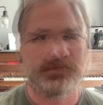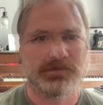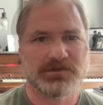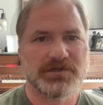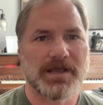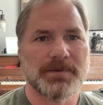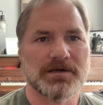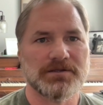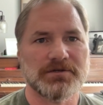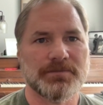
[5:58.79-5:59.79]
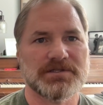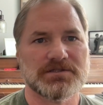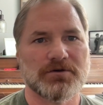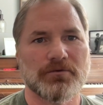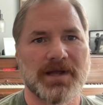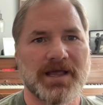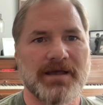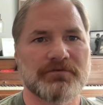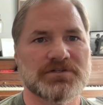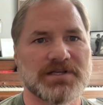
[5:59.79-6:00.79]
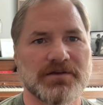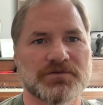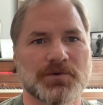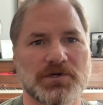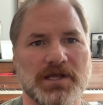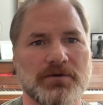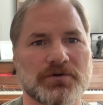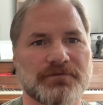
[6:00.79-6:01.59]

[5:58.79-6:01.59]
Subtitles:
So yeah, being a little bit slower, my average sales per day was